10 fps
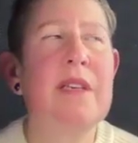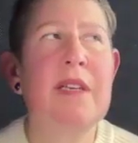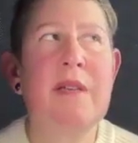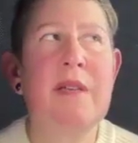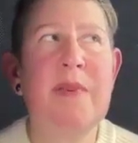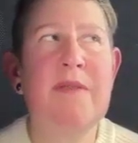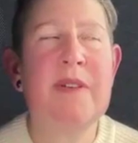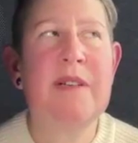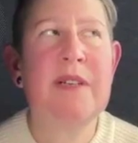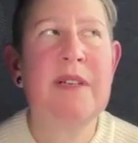it can be
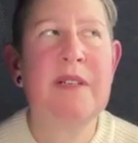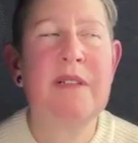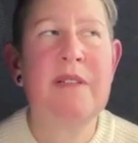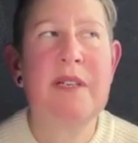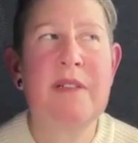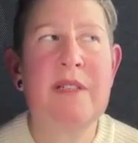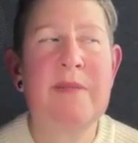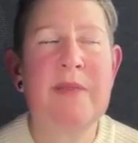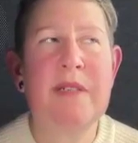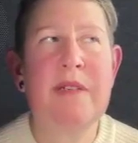found in some
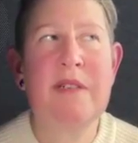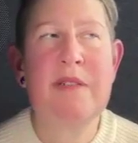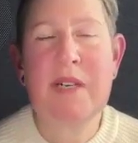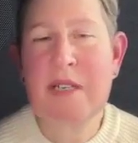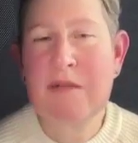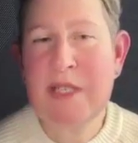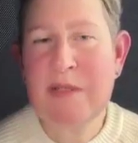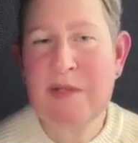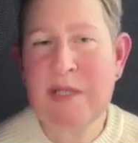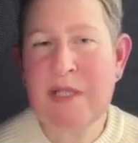of the hard rock
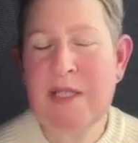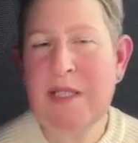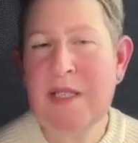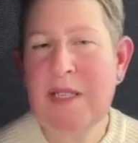resources,